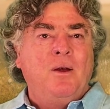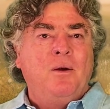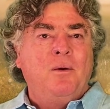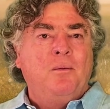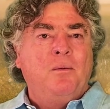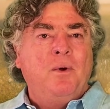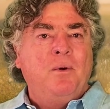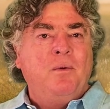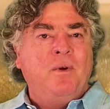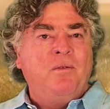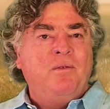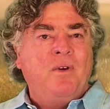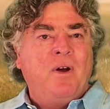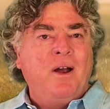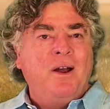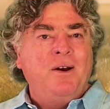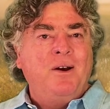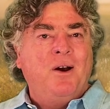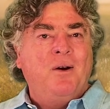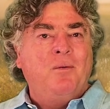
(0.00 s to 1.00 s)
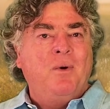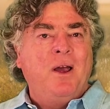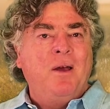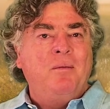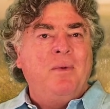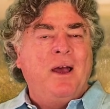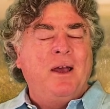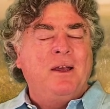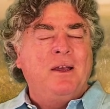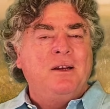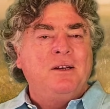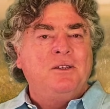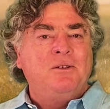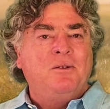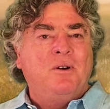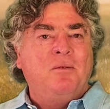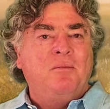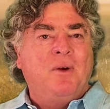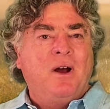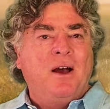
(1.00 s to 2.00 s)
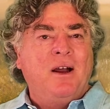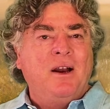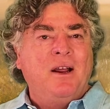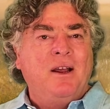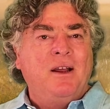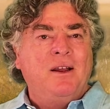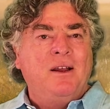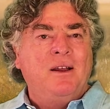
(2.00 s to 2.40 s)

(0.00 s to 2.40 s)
When we find our way back into our body,